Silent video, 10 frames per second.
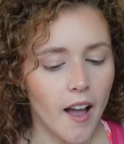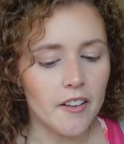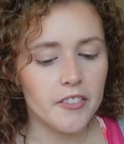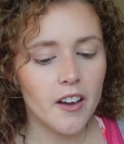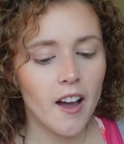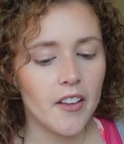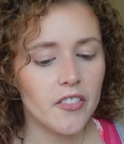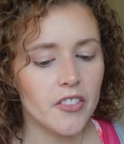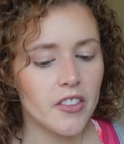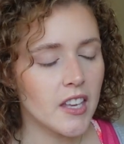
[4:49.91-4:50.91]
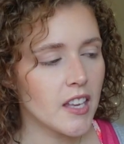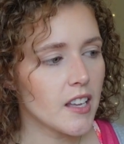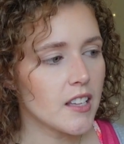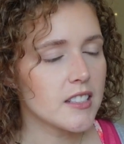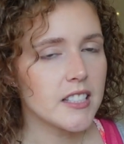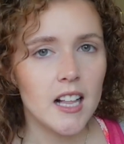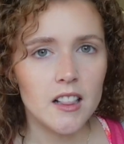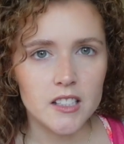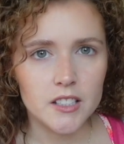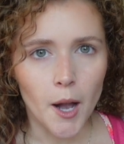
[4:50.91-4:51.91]
I've got the
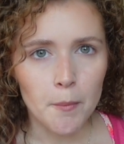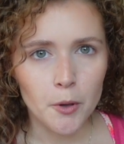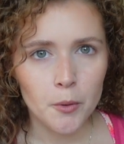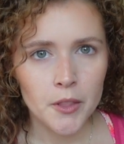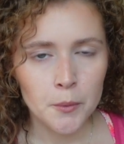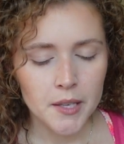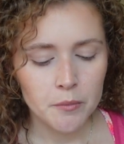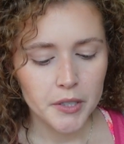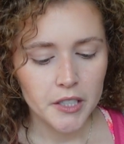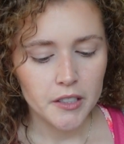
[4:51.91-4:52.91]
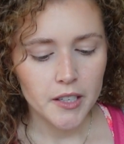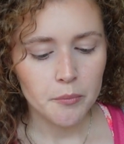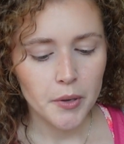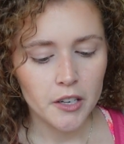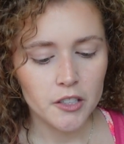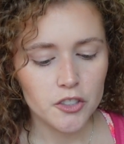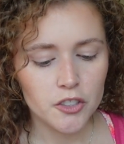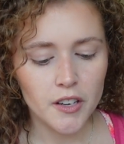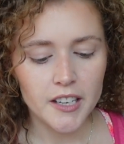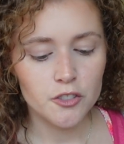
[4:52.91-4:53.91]
telescopic one that we compare it to.
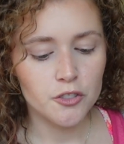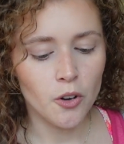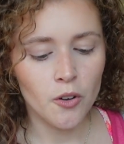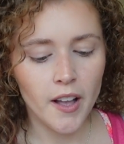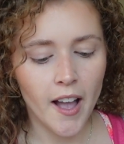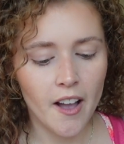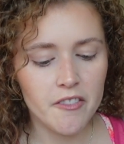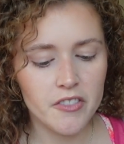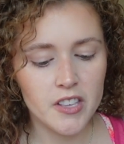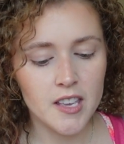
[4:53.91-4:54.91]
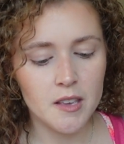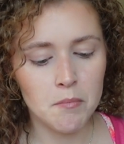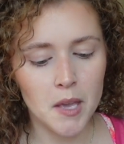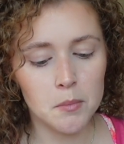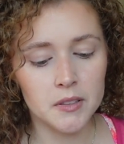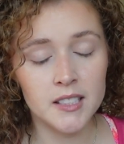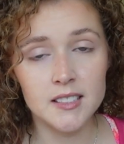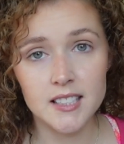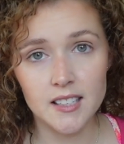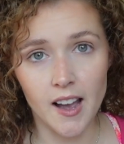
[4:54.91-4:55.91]
I don't have the Maybelline
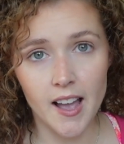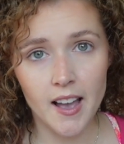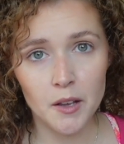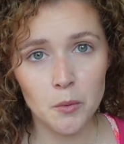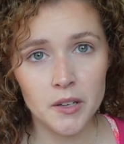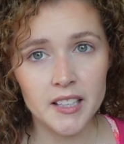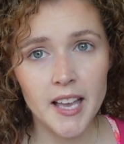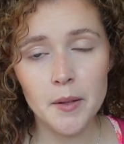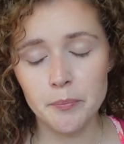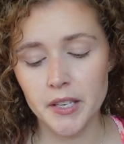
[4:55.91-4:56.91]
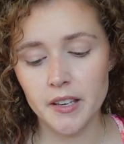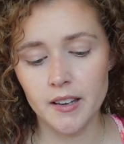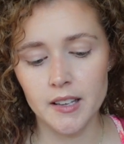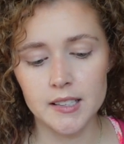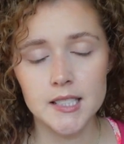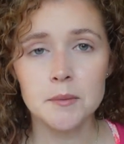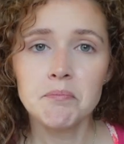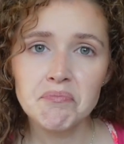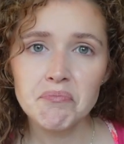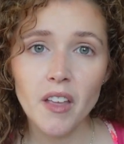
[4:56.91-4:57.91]
Sky High one yet because
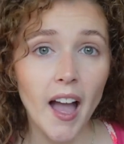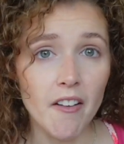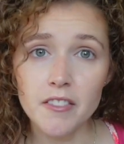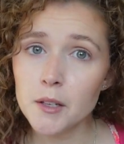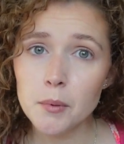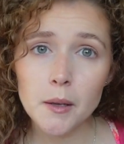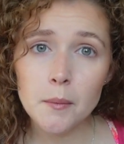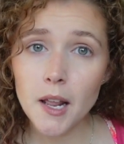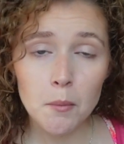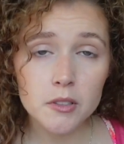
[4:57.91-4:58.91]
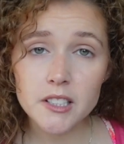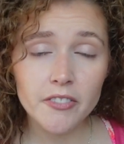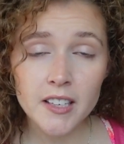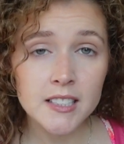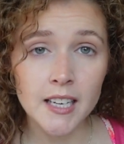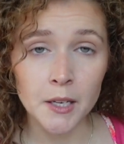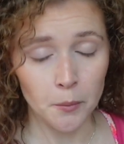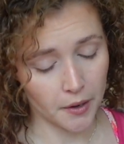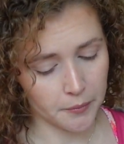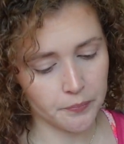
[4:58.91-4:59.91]
I haven't been able to find it
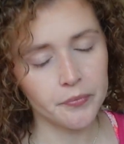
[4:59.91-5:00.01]
anywhere.